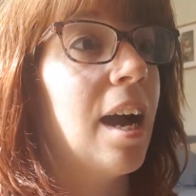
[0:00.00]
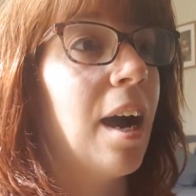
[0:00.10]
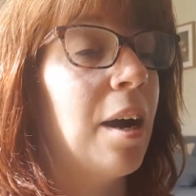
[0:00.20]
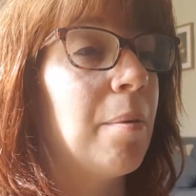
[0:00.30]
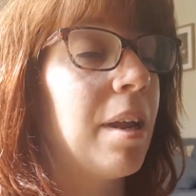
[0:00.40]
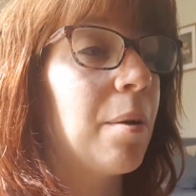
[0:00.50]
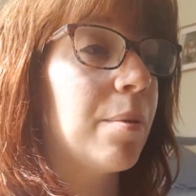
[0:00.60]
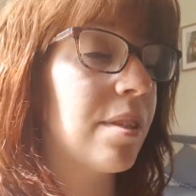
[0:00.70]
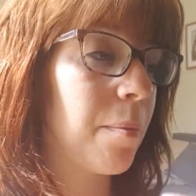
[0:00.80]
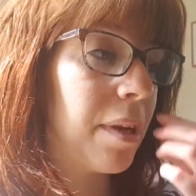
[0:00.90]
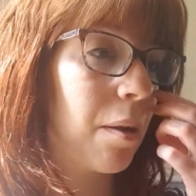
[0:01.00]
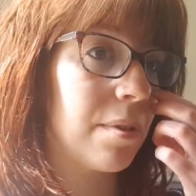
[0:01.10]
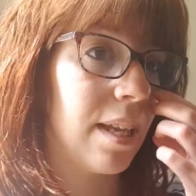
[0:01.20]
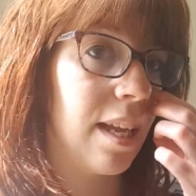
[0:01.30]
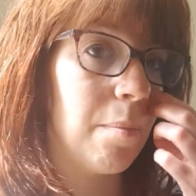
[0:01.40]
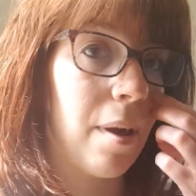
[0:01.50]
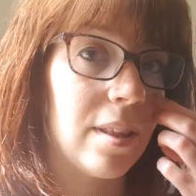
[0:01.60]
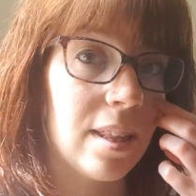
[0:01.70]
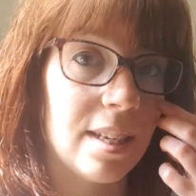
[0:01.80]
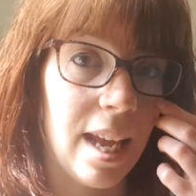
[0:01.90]
And it was something I was thinking about
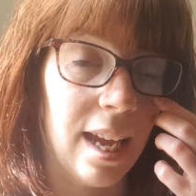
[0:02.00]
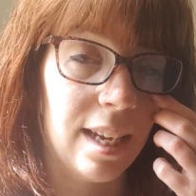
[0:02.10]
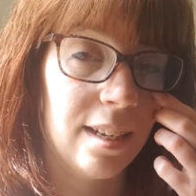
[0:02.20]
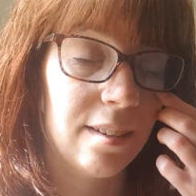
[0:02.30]
the other day,